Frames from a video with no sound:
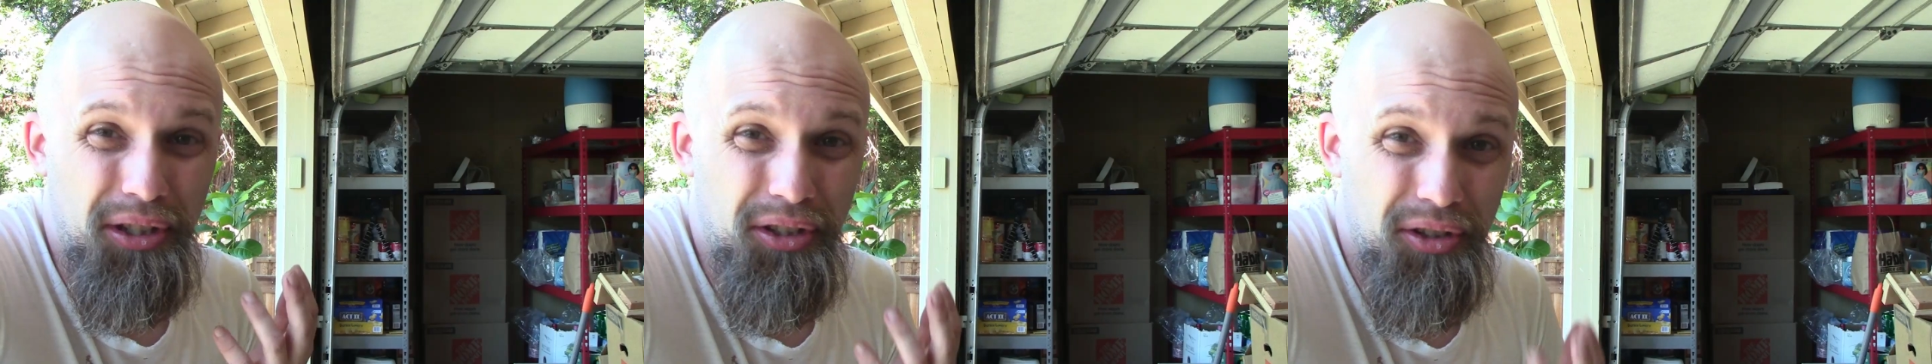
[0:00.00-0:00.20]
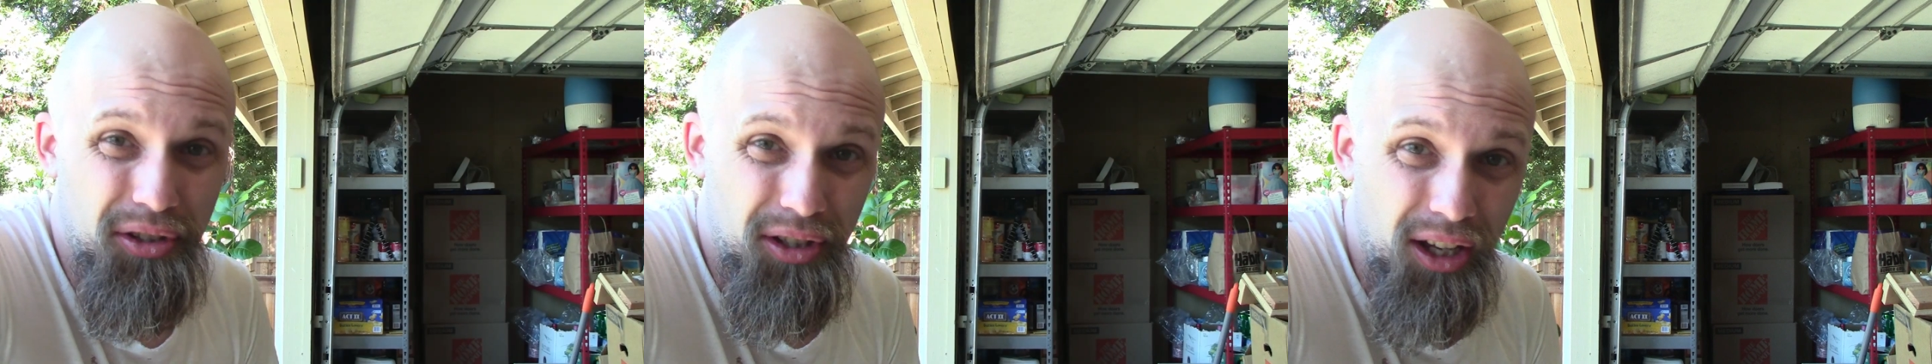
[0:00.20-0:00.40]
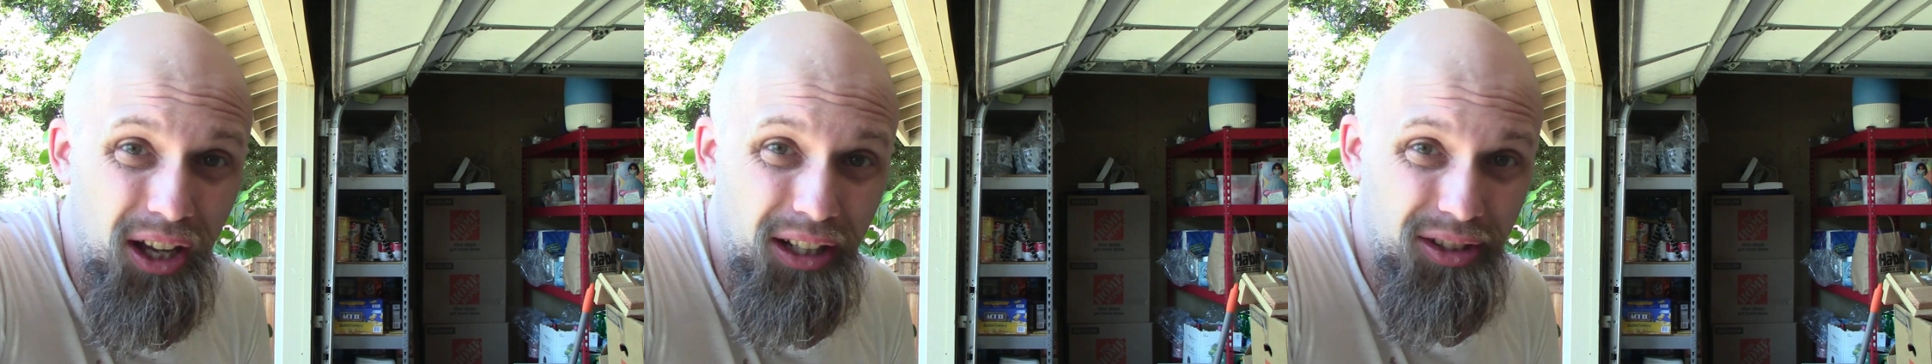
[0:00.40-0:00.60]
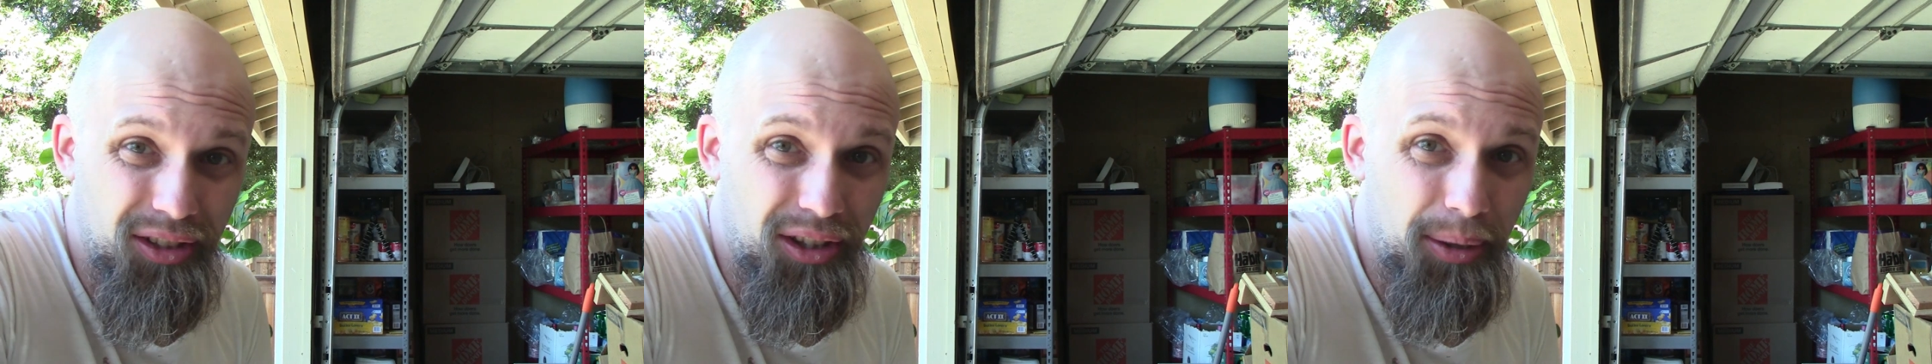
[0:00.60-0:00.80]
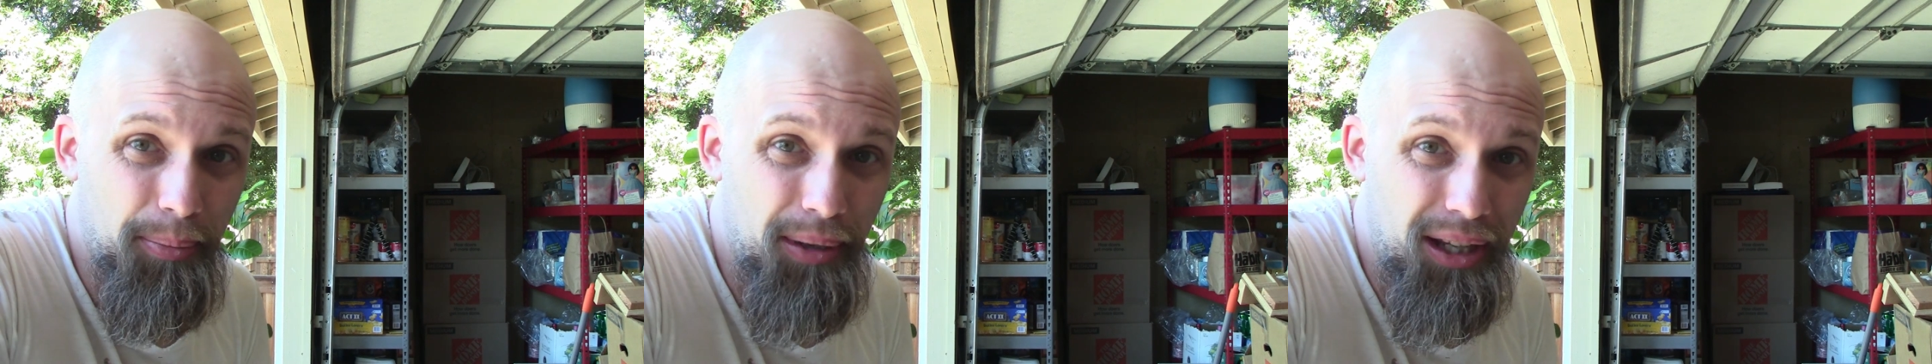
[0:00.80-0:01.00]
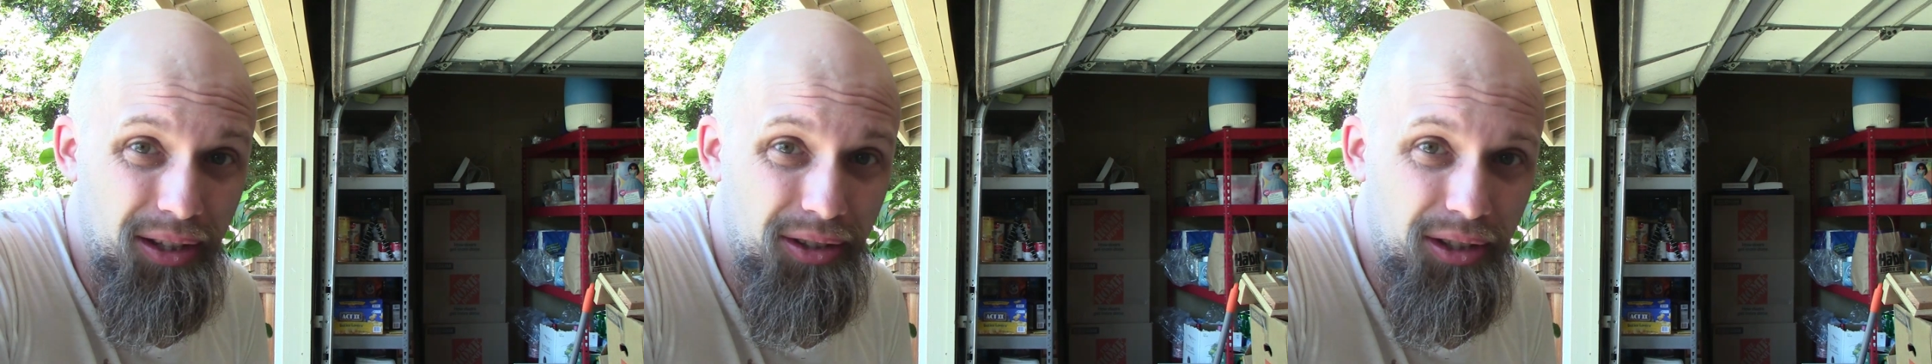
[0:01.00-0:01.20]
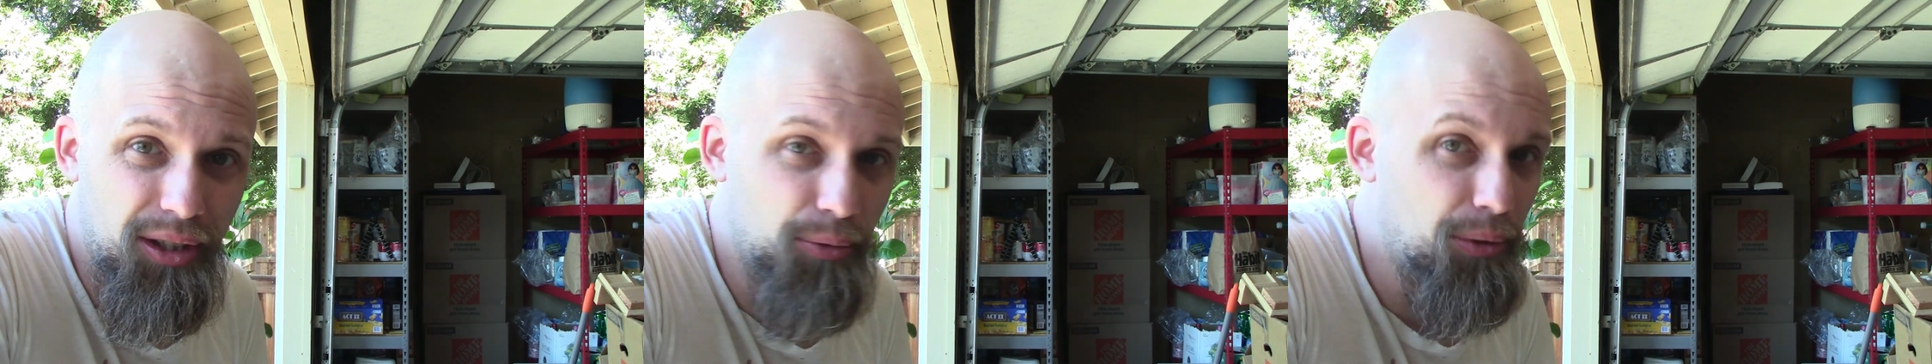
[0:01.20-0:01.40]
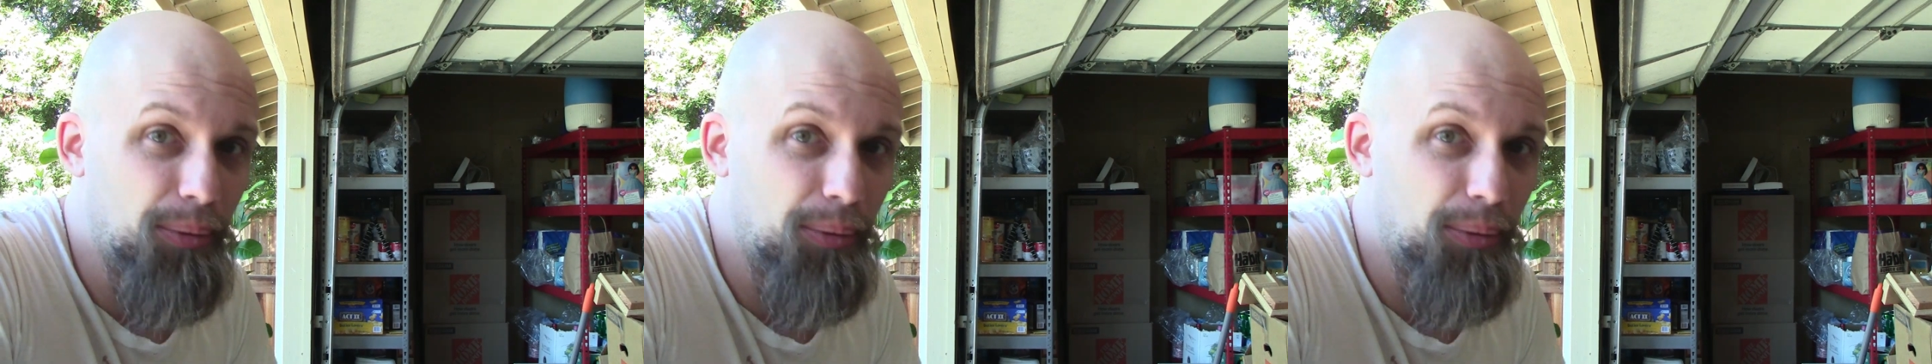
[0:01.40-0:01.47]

these cuts on the bandsaw?